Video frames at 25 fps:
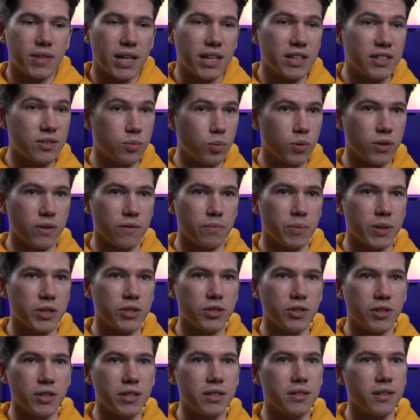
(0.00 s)
is what I've been
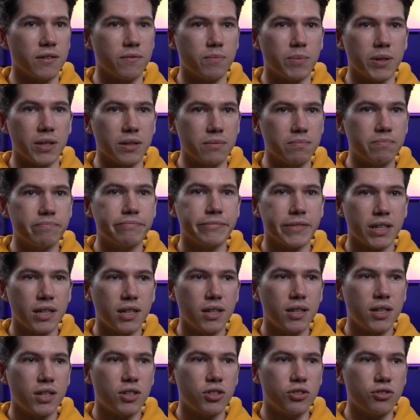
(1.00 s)
doing. I've been
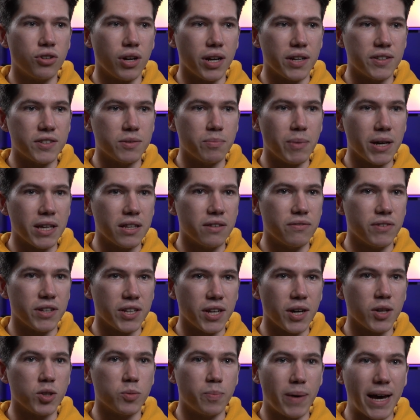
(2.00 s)
trying to make the
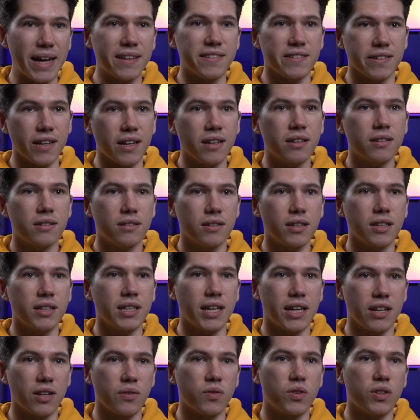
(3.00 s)
videos better at the
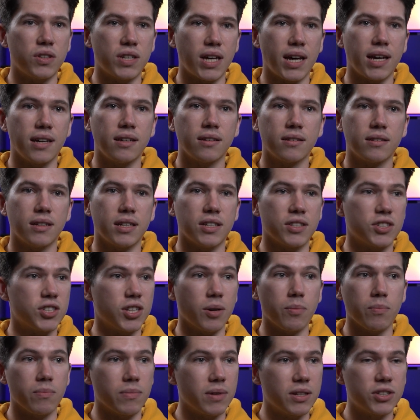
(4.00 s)
end of the day in
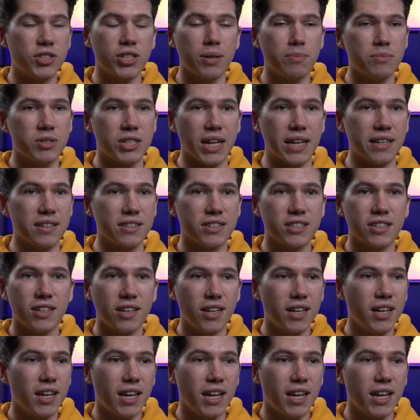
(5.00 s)
some sense,